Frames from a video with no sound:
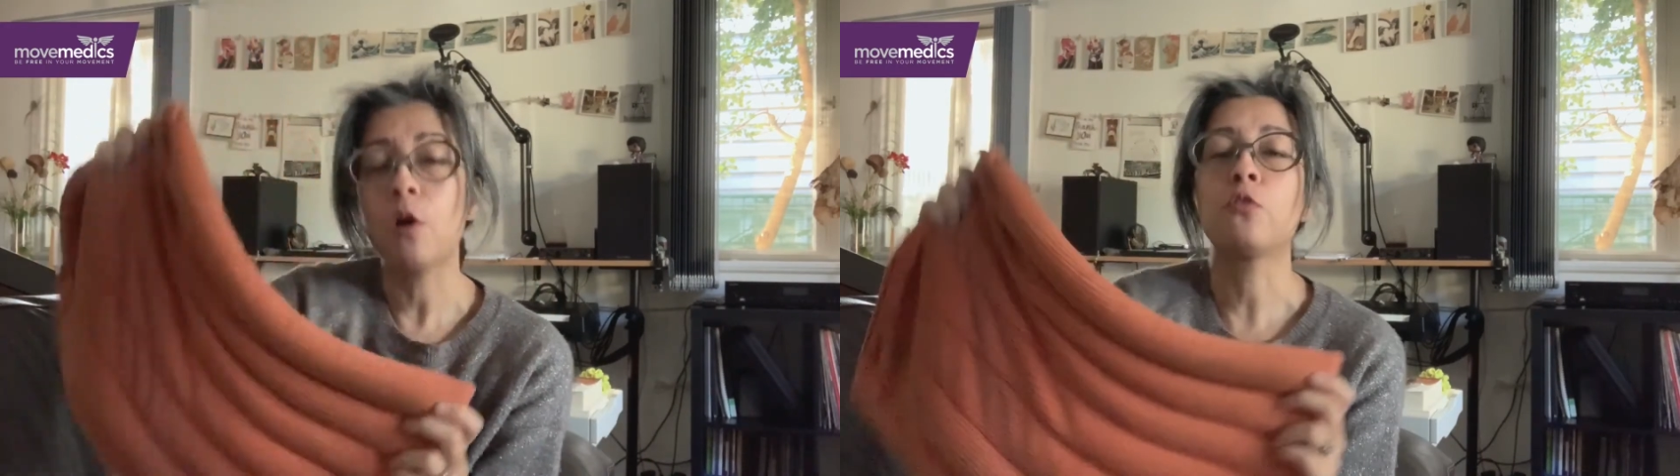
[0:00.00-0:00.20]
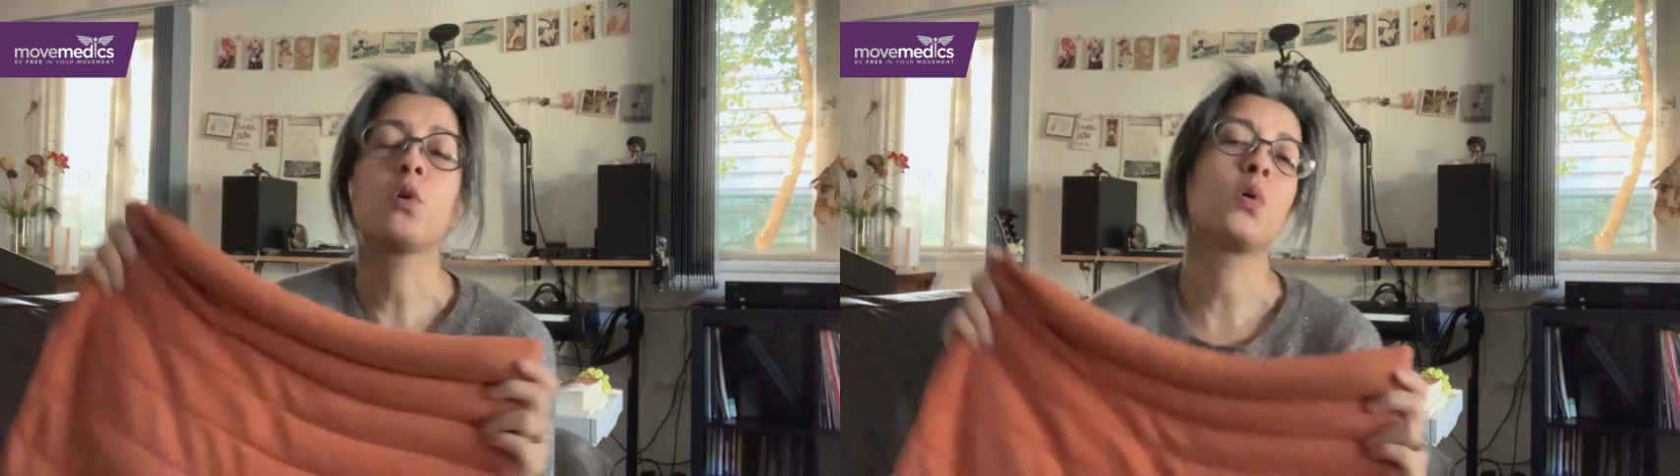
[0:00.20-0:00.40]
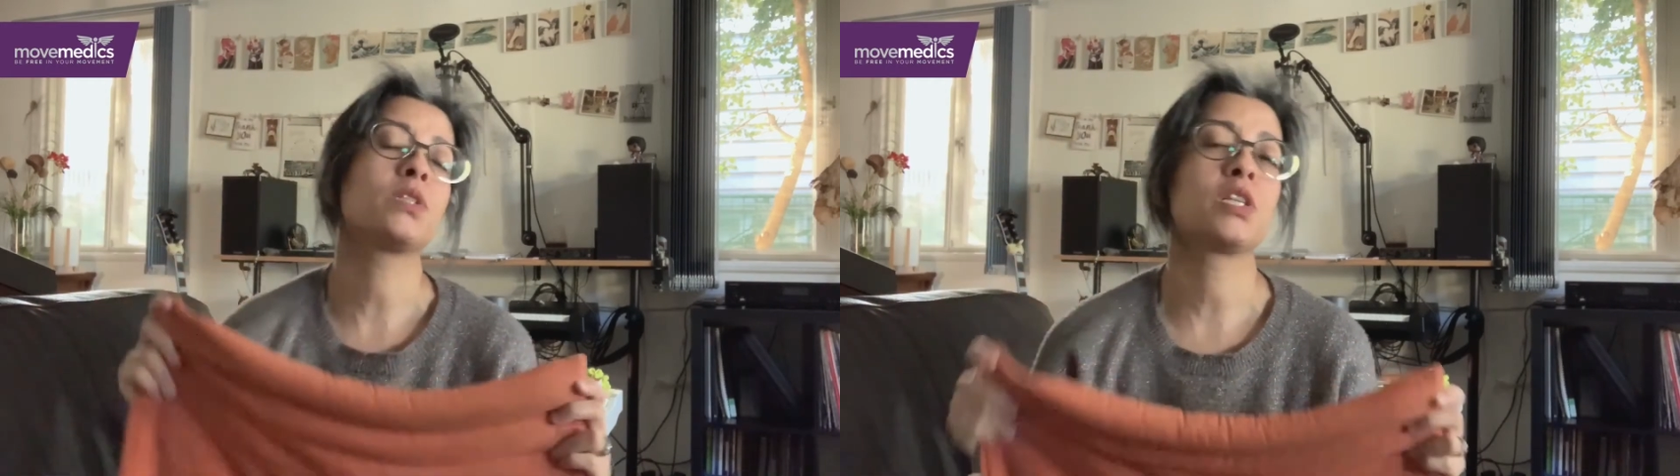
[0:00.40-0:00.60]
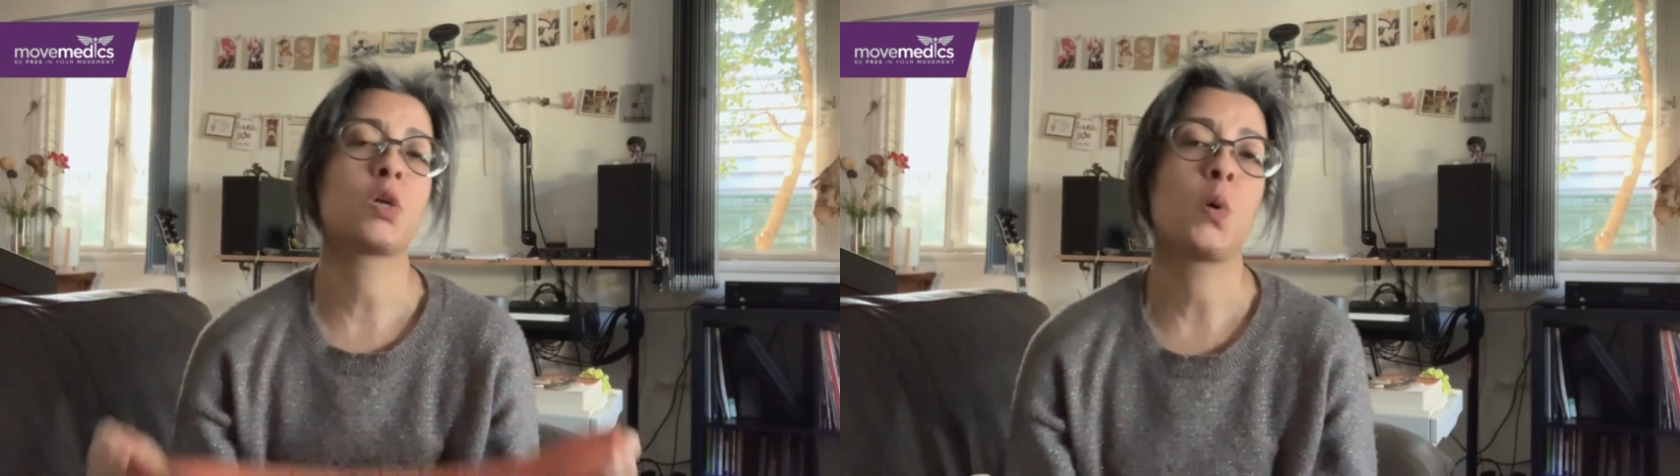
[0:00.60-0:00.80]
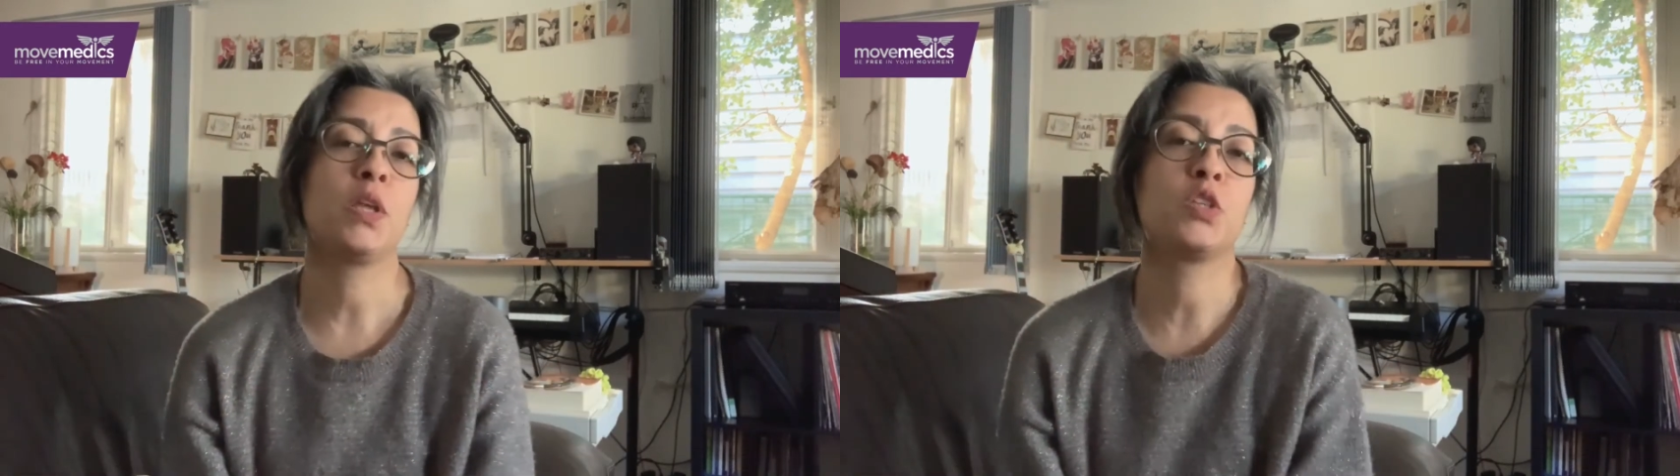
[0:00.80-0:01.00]
of course, is
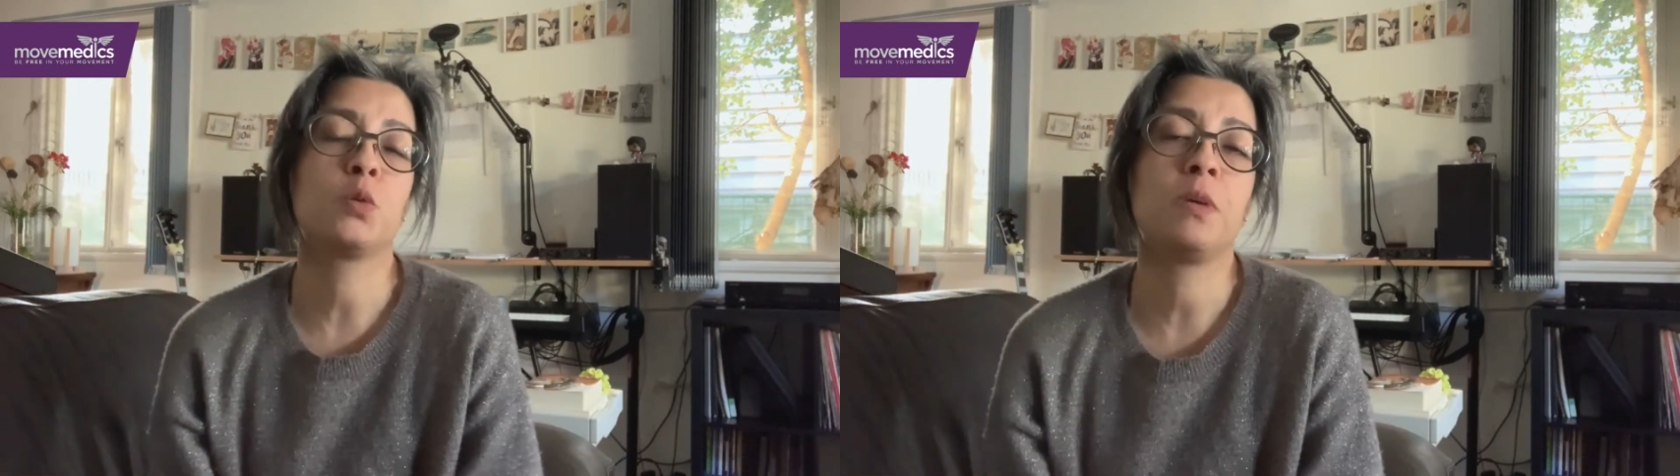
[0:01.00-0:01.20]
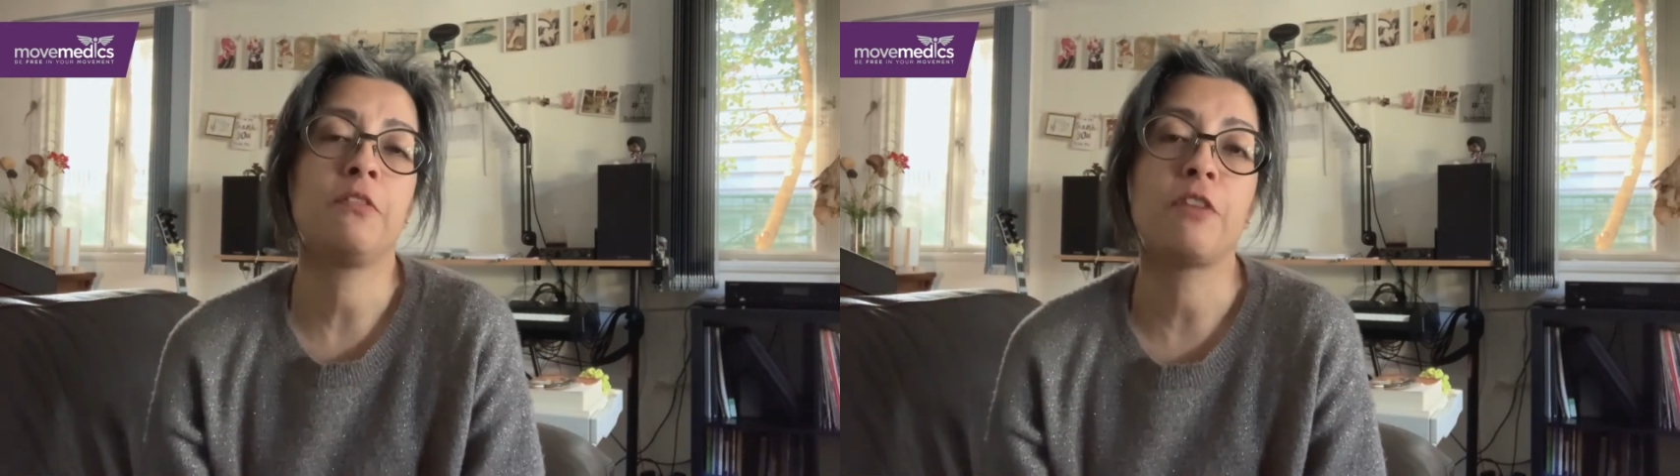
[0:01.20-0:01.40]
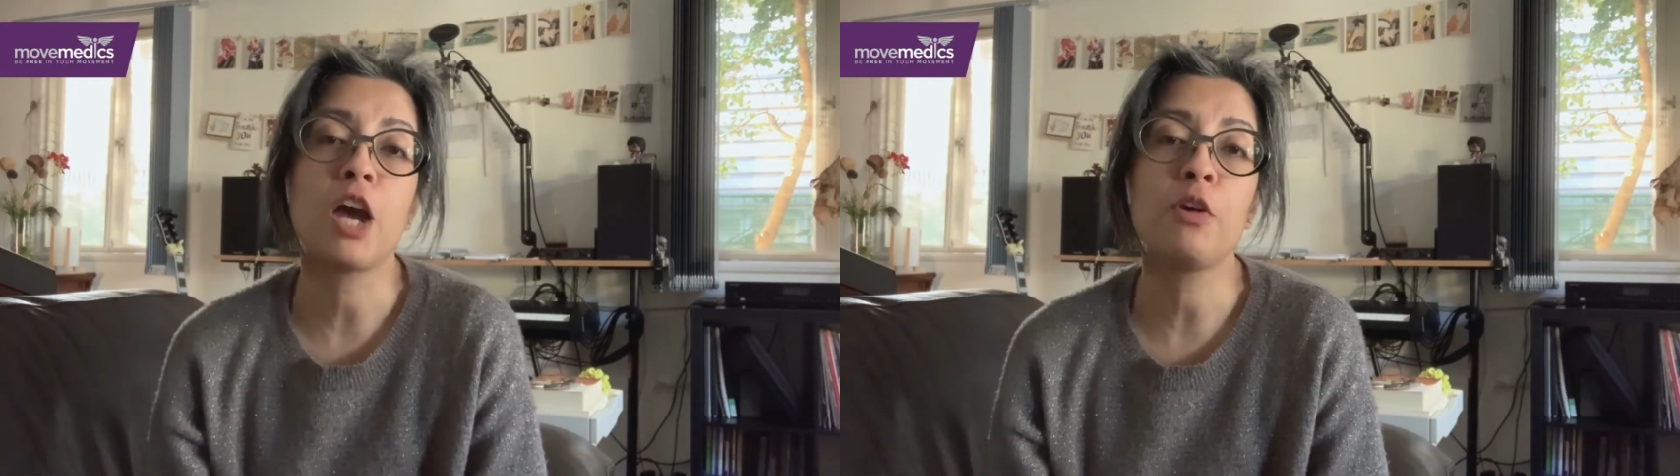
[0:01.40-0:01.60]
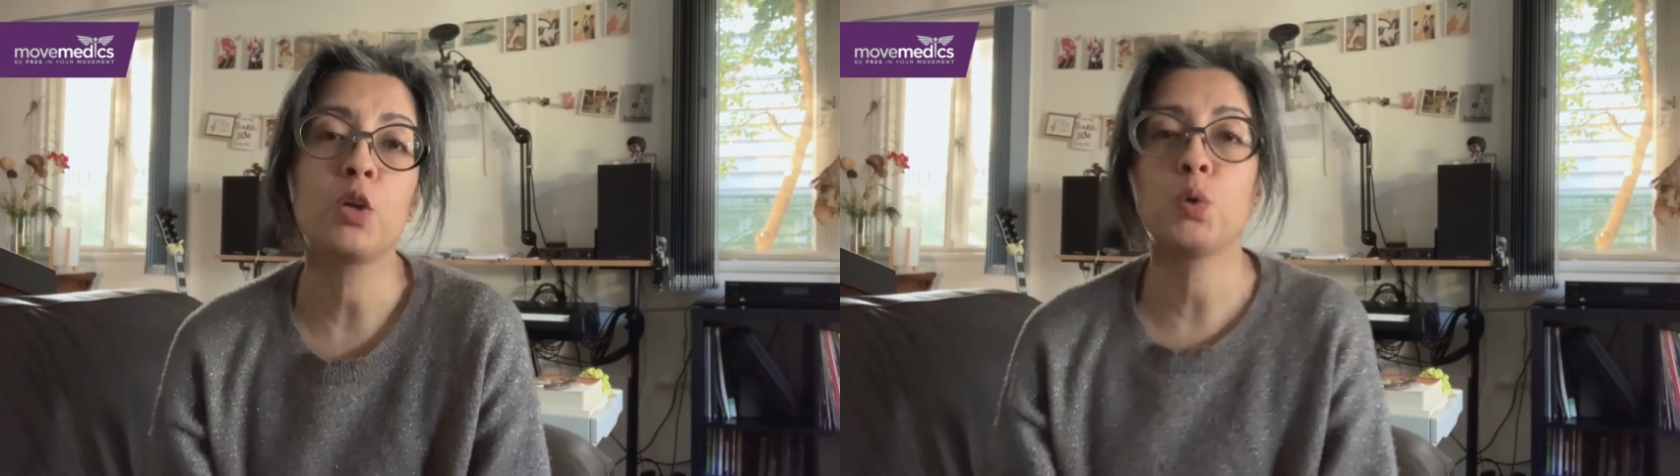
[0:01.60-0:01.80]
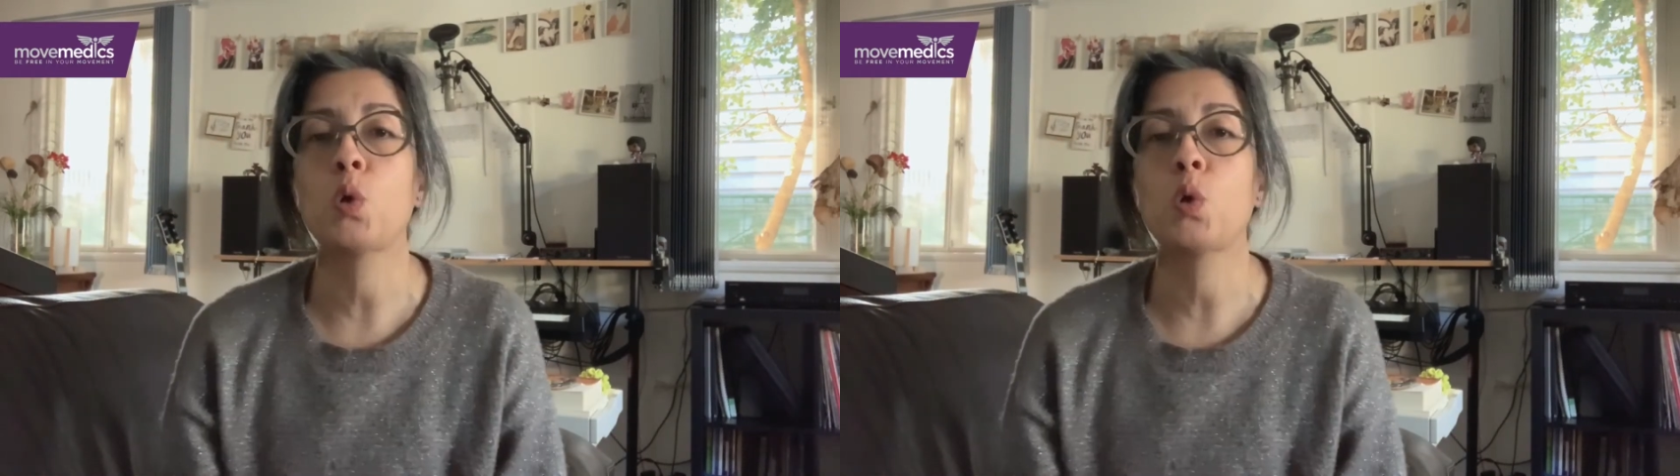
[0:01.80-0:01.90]
going to be very good